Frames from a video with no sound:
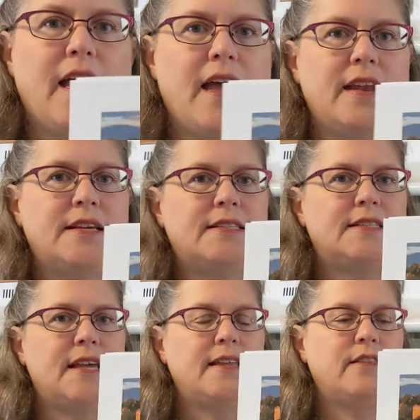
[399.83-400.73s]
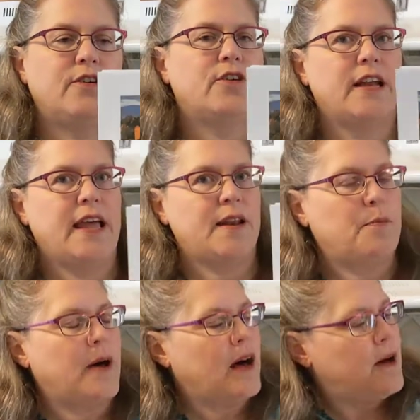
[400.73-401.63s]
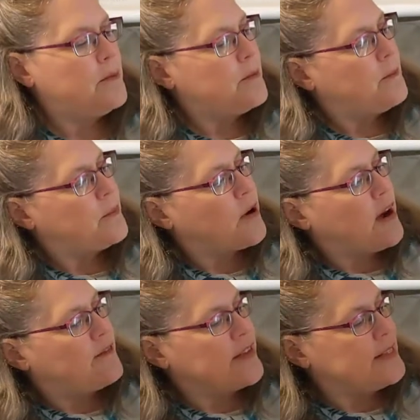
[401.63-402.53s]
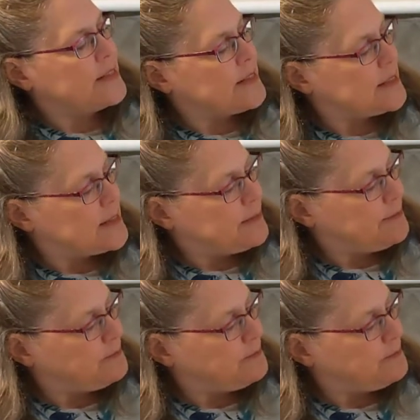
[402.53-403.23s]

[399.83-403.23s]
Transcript: and it's in the Granada province.